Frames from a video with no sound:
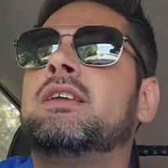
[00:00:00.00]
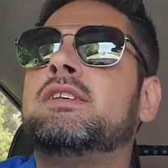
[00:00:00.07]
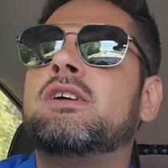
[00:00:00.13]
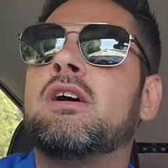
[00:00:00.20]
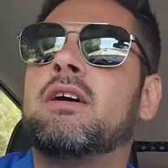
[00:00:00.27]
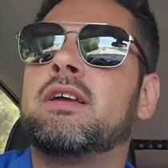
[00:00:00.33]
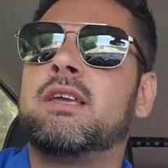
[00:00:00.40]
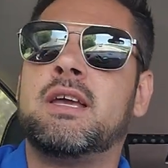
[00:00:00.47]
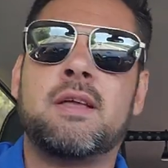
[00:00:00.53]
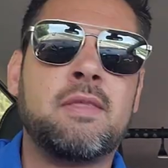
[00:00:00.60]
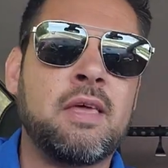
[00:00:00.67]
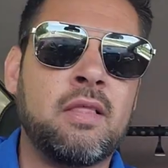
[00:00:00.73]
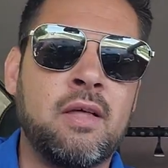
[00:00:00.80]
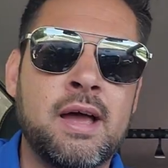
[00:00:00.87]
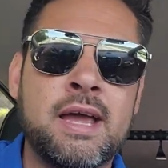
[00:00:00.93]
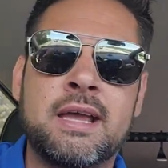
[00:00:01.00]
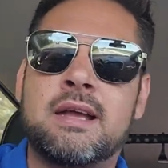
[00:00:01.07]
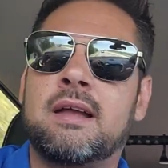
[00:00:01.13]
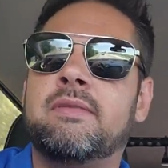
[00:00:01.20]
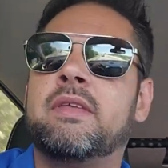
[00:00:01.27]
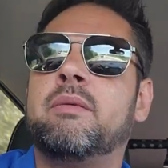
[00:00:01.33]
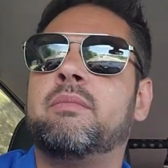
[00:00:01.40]
Young kid they like.
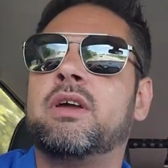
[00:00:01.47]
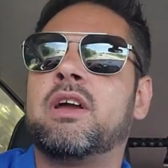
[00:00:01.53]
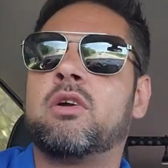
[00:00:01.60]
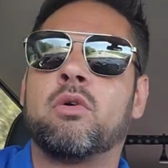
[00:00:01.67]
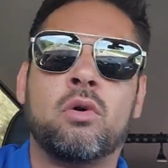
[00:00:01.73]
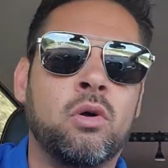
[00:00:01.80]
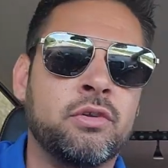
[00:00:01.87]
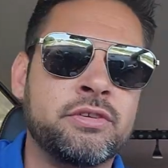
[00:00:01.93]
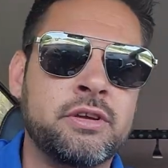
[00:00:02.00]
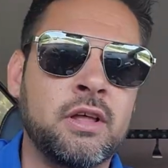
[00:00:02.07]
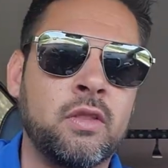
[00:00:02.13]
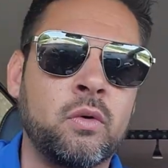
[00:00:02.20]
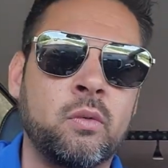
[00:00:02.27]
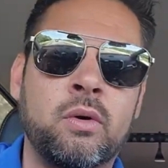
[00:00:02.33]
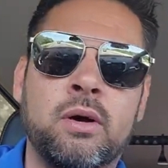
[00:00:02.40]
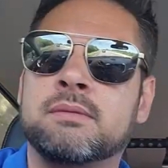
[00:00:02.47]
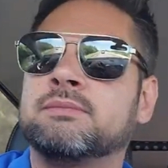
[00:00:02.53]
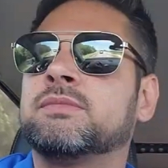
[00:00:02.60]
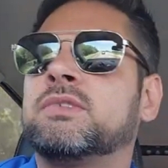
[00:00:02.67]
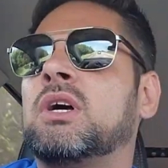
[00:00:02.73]
And then Ben Curl's another one.